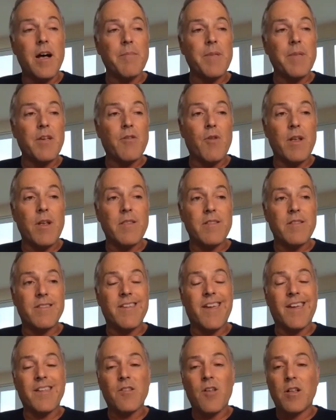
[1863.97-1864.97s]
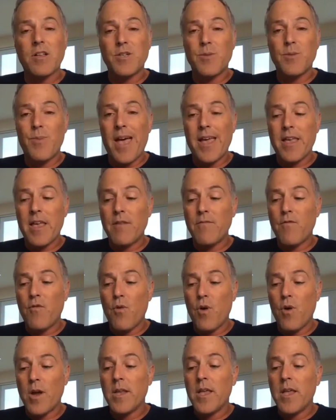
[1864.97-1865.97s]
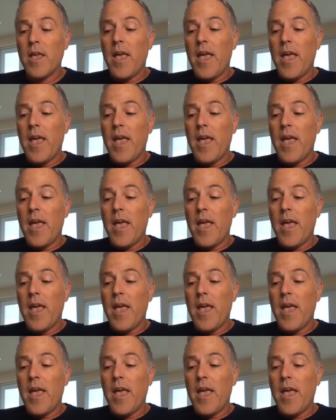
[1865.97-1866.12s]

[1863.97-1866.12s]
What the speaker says: He created the technology back end for it.